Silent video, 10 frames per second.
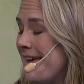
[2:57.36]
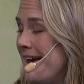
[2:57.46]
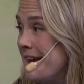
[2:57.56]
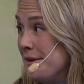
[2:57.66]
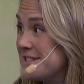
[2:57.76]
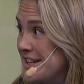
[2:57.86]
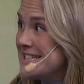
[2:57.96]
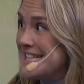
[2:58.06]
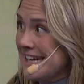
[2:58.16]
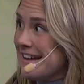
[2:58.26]
And I was
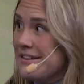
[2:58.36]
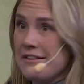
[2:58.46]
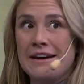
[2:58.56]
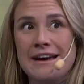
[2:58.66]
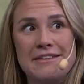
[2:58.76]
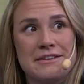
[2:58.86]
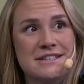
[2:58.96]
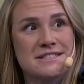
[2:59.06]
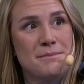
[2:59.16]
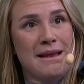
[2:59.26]
19. I thought I had the
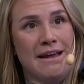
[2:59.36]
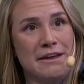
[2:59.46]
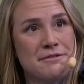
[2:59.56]
rest of my life